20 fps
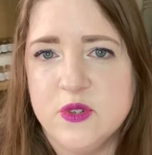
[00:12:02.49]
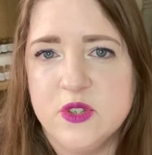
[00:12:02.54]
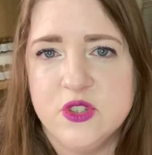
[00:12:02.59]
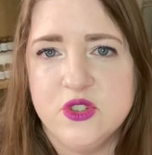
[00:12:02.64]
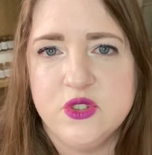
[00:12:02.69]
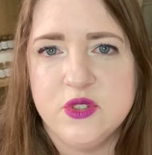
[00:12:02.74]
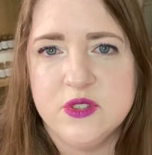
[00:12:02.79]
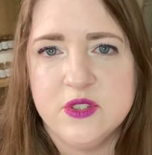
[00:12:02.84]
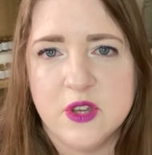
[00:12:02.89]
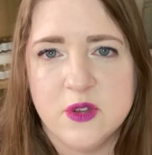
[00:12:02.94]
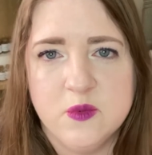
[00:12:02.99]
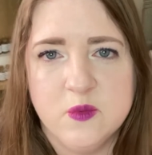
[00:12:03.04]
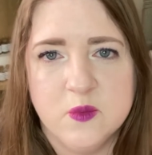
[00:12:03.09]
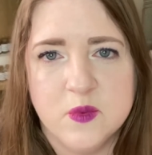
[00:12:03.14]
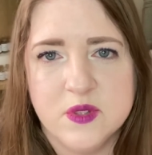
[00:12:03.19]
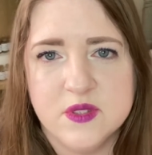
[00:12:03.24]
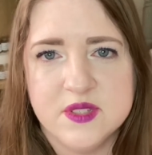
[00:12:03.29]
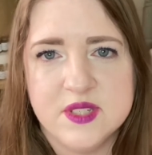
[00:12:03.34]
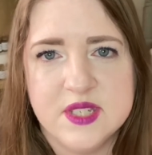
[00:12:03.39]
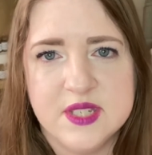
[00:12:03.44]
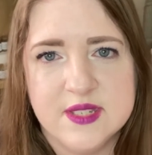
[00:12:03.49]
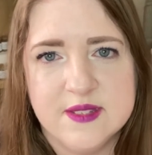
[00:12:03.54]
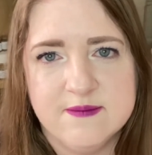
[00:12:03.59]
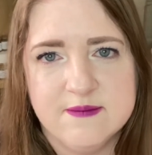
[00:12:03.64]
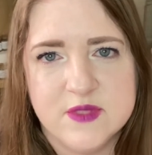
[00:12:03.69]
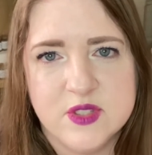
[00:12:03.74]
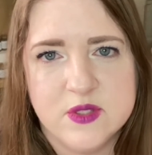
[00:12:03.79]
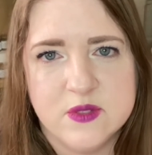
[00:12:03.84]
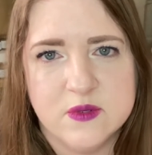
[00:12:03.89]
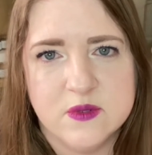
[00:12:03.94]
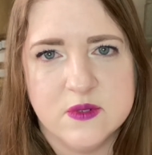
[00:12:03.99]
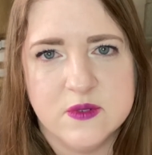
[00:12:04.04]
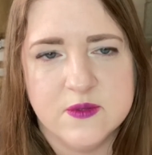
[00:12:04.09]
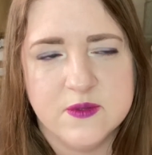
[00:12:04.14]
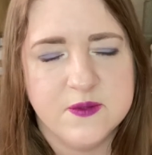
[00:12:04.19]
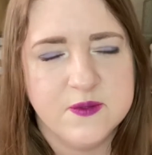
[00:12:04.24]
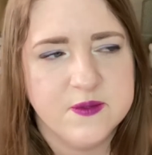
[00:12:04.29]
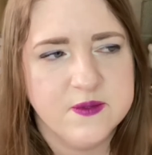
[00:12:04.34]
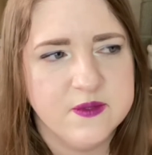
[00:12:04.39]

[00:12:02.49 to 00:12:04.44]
because you don't want it sort of